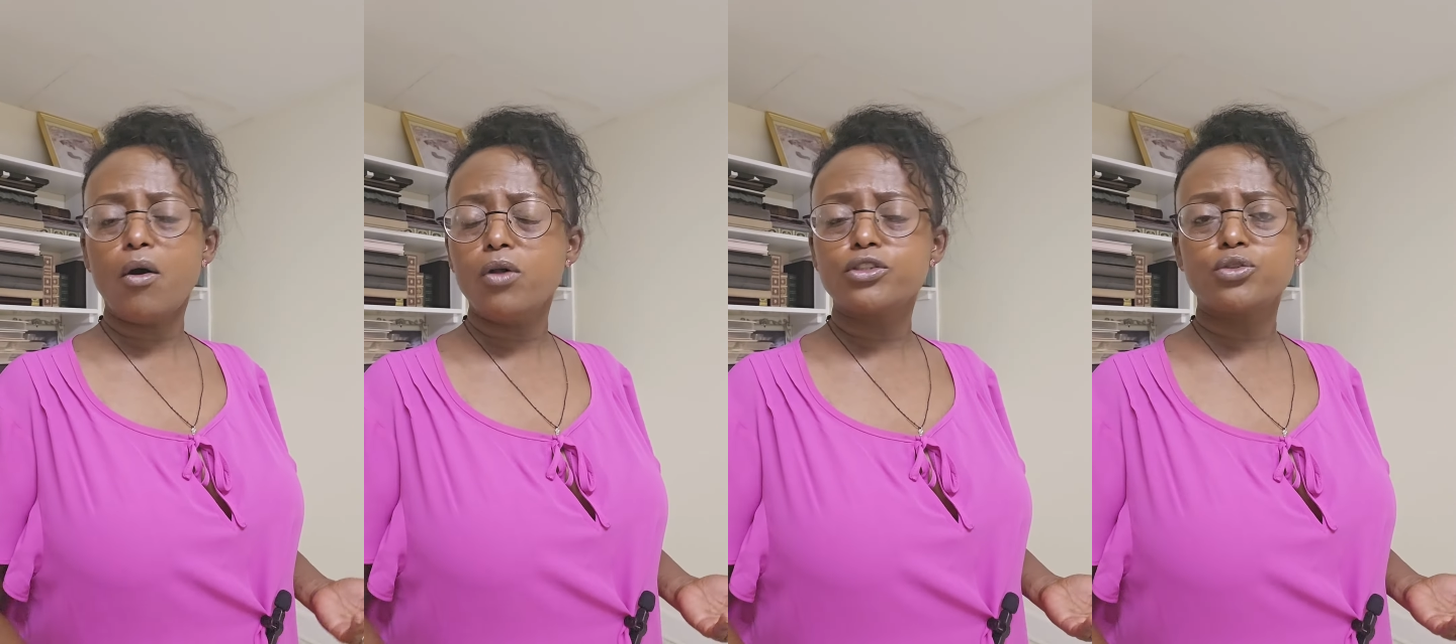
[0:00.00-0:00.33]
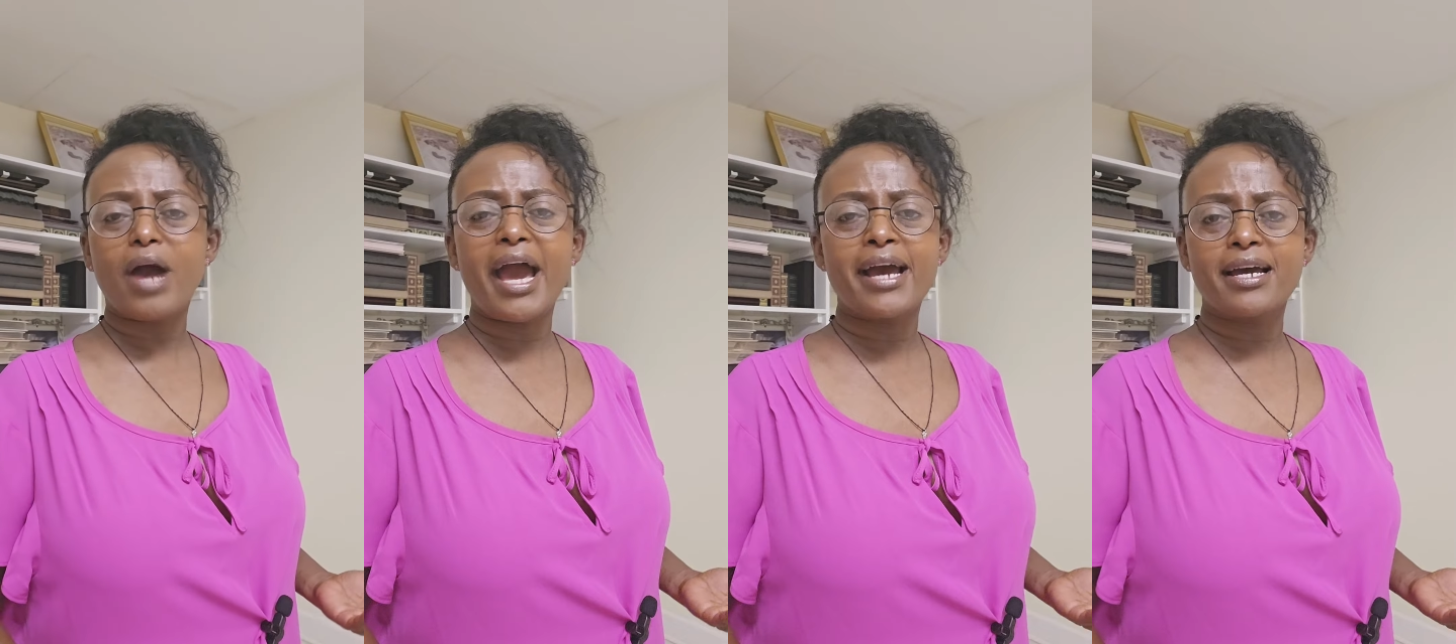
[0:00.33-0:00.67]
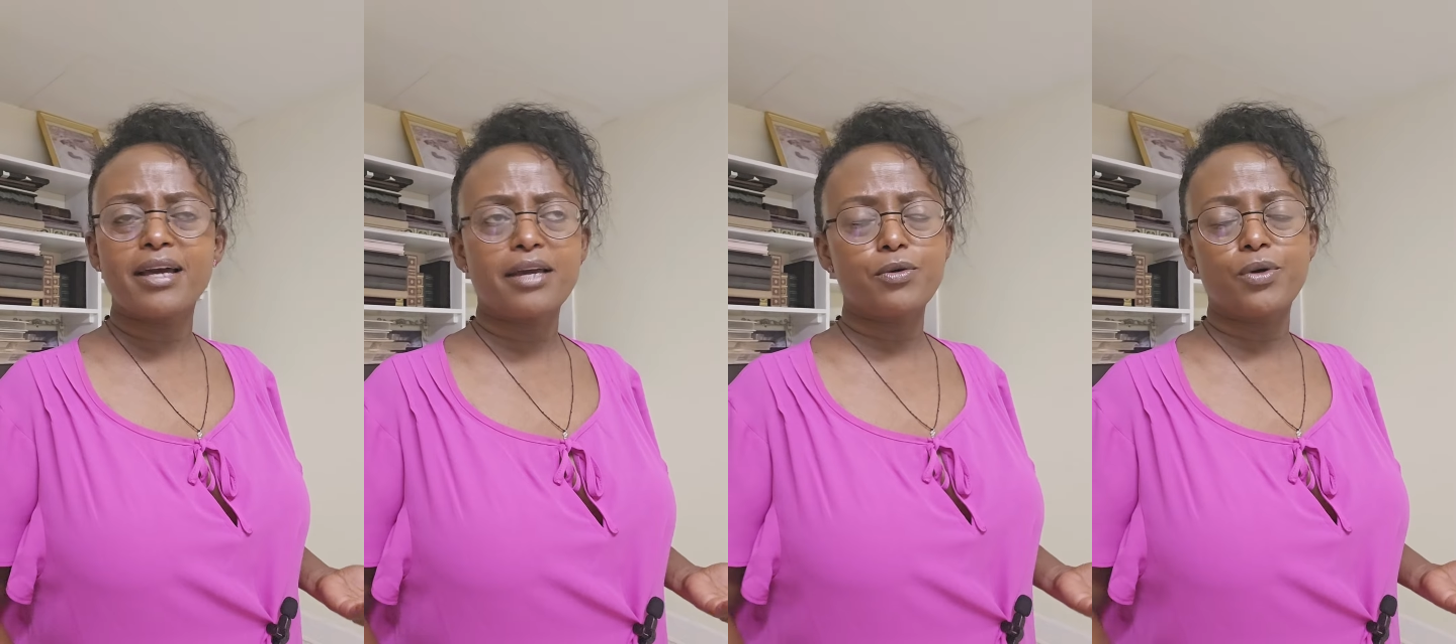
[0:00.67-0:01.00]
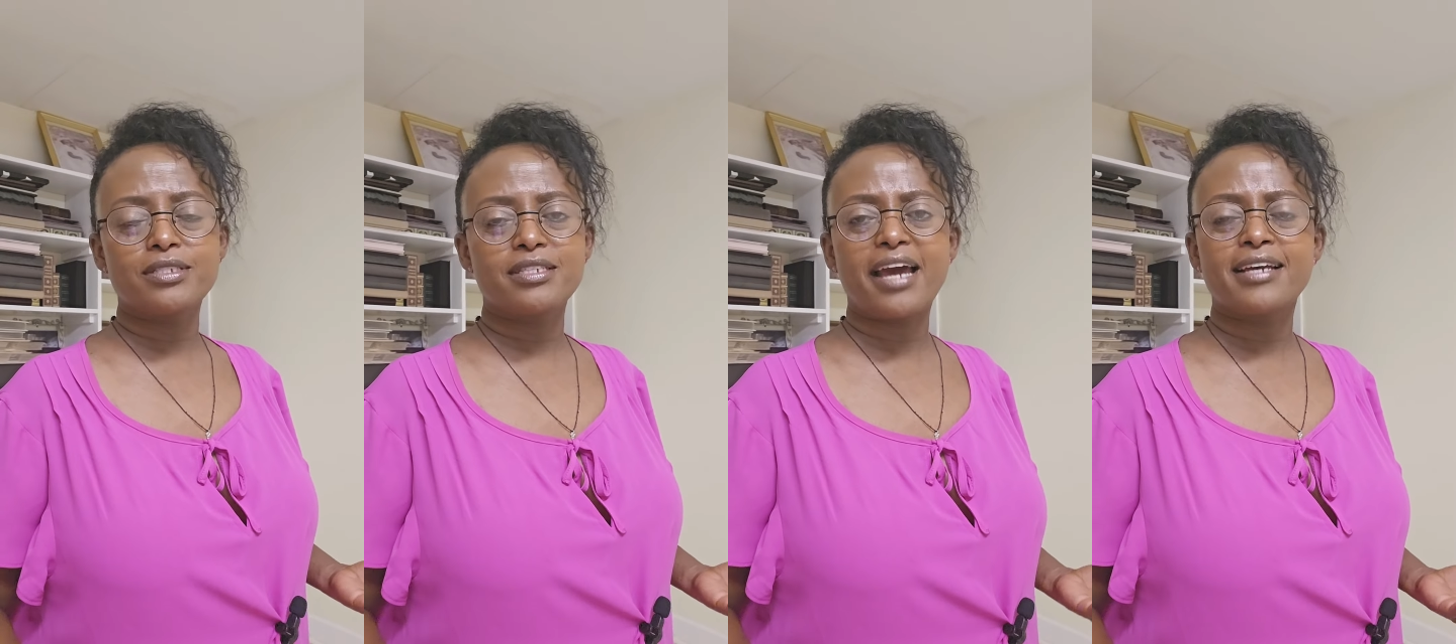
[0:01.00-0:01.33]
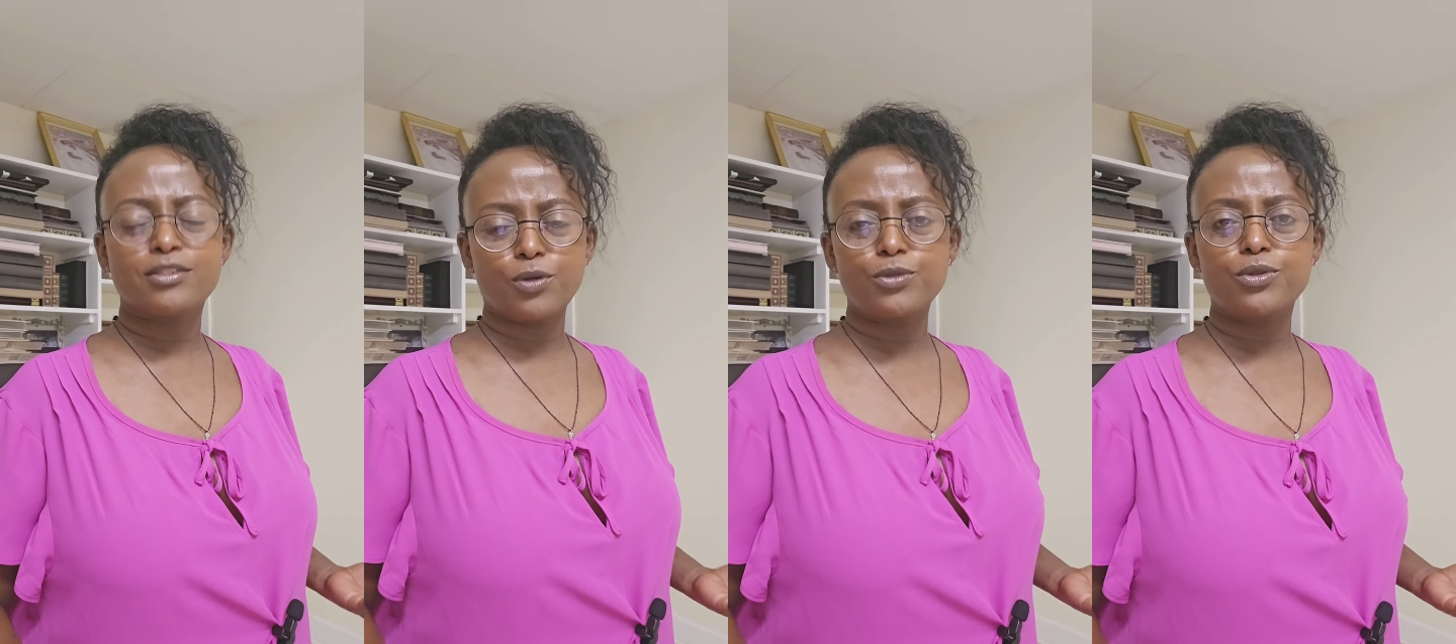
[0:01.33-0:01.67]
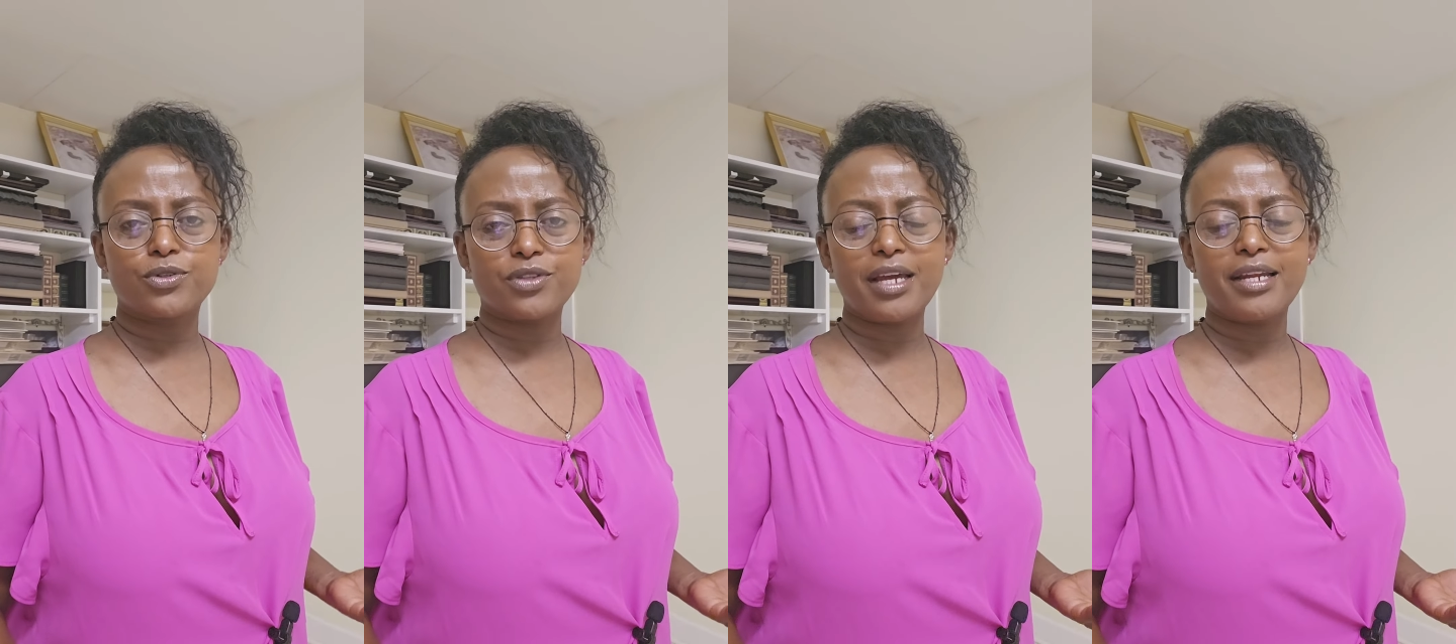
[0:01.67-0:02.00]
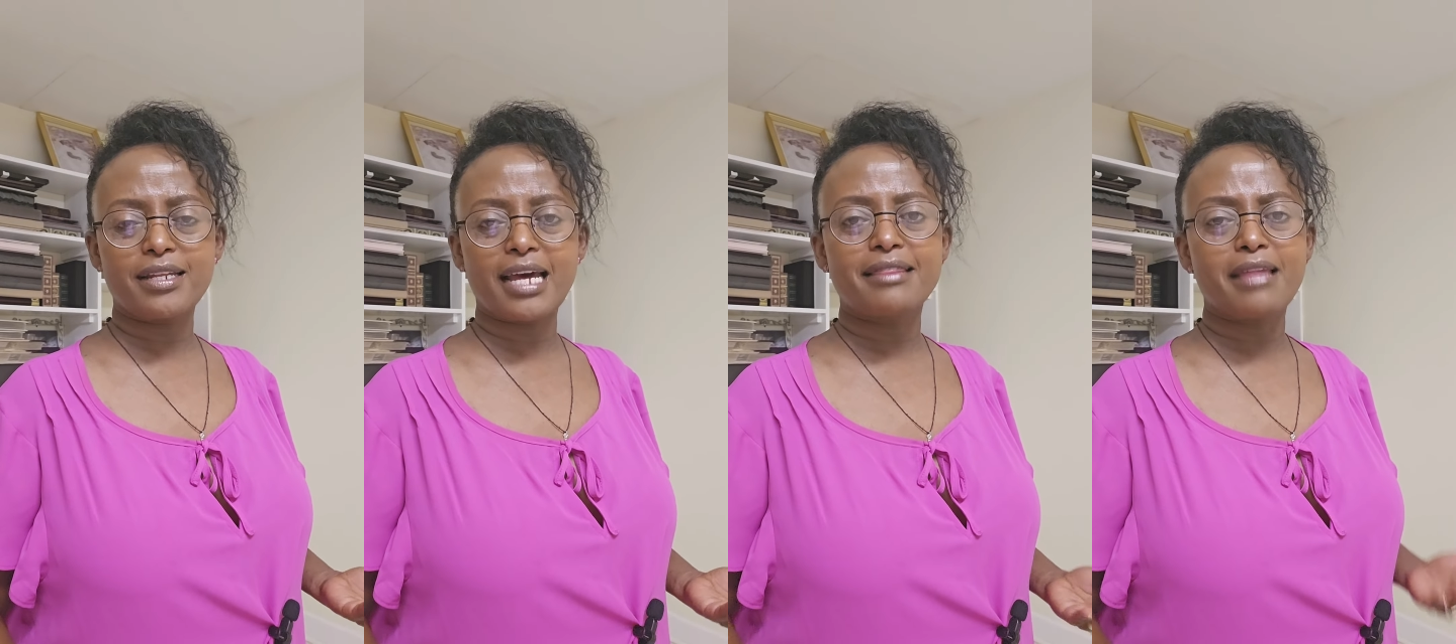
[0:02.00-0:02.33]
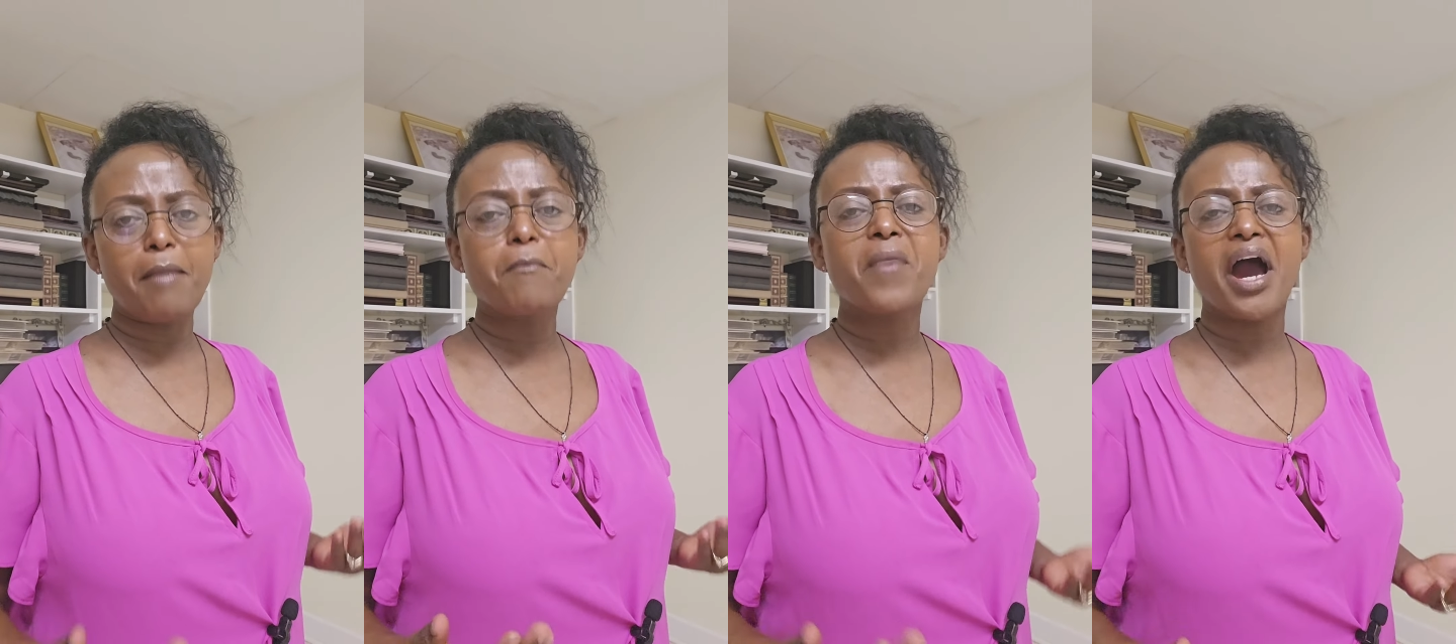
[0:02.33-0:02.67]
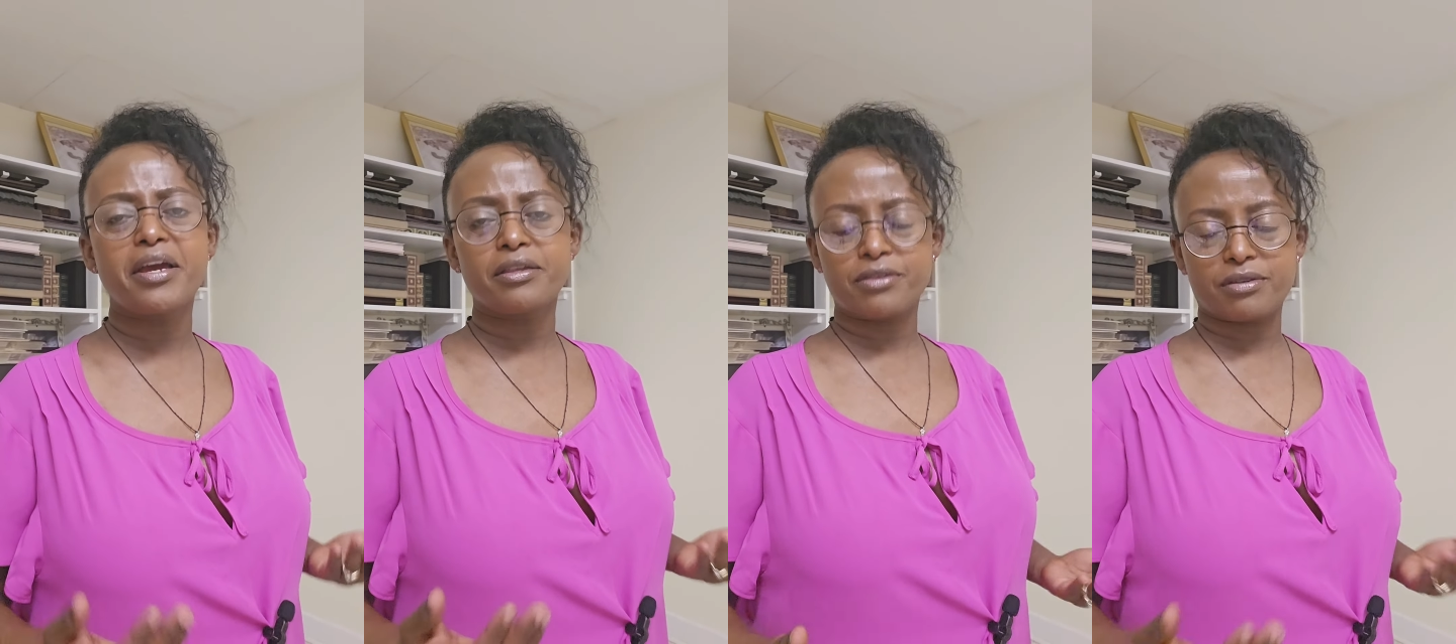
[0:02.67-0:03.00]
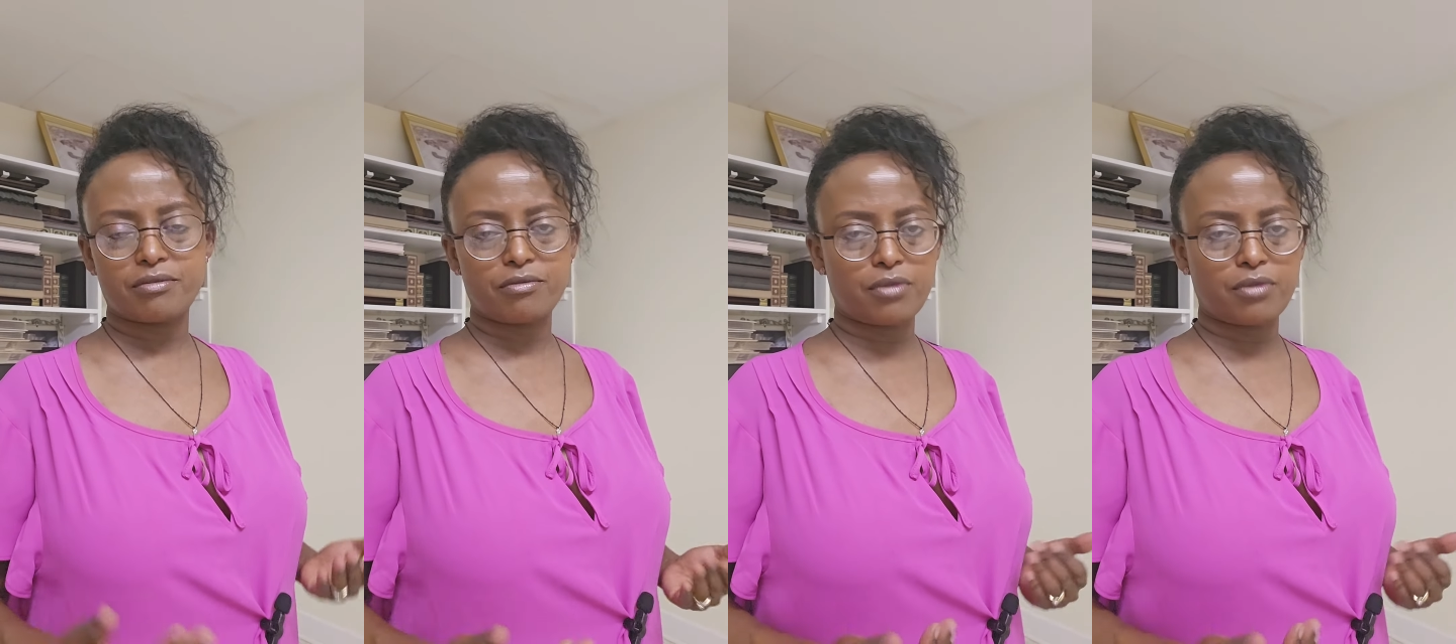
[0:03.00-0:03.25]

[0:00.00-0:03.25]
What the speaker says: Also, USCIS also stated that they might